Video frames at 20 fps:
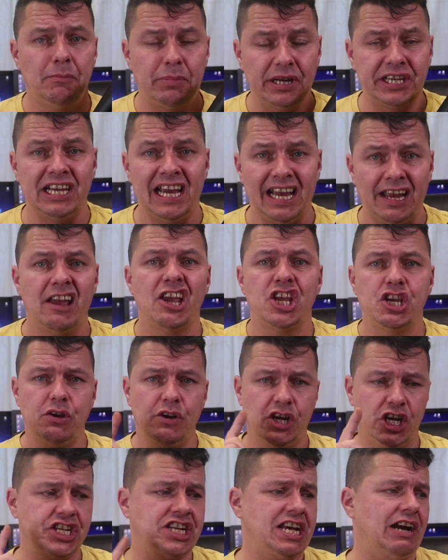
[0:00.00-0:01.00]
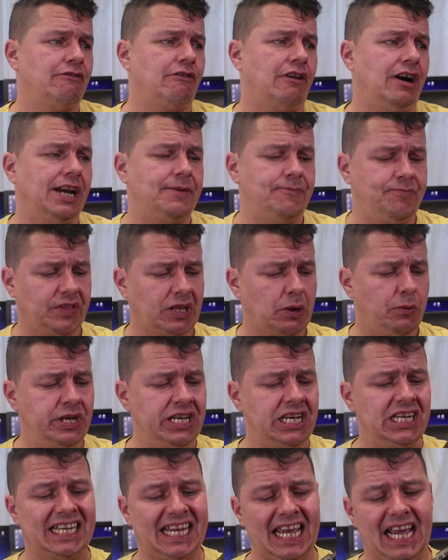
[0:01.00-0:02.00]
But yeah, you heard that right.
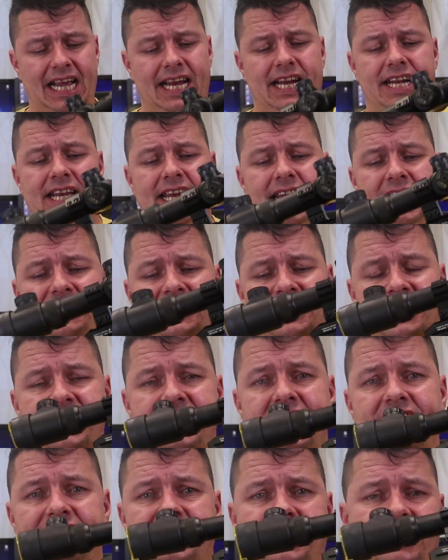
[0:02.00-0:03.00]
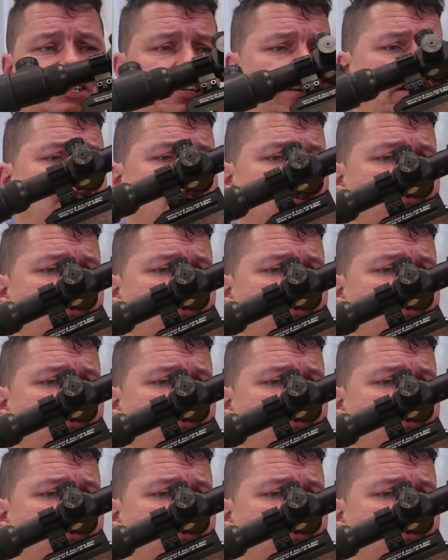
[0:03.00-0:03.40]
What you're getting is this